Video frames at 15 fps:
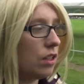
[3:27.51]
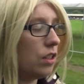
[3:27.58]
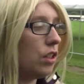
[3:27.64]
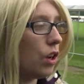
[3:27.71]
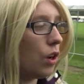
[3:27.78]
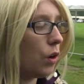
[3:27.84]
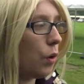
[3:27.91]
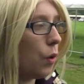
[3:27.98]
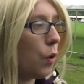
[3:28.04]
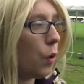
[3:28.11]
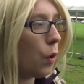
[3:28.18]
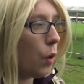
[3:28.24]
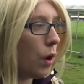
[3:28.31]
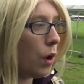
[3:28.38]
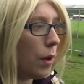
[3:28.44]
You know,
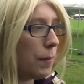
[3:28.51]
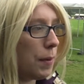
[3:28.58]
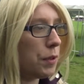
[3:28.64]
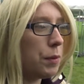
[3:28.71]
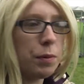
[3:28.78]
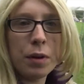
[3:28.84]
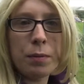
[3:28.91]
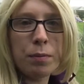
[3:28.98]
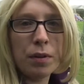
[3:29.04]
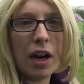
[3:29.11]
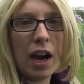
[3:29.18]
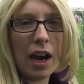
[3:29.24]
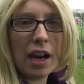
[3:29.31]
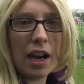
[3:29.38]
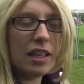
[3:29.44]
people supporting
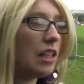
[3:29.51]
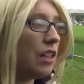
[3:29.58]
Pride,